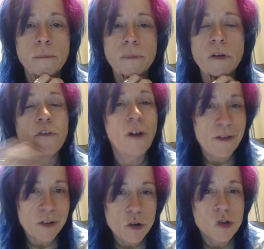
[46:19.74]
That
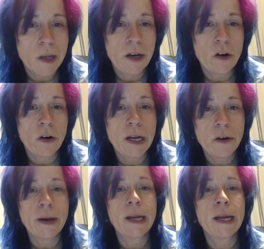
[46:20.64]
five years later,
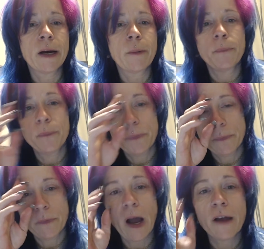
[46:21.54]
here I am
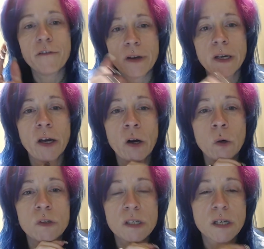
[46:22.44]
on video
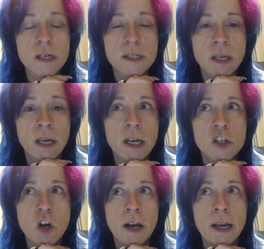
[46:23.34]
discussing it and
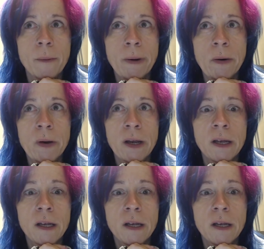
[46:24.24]
talking about it.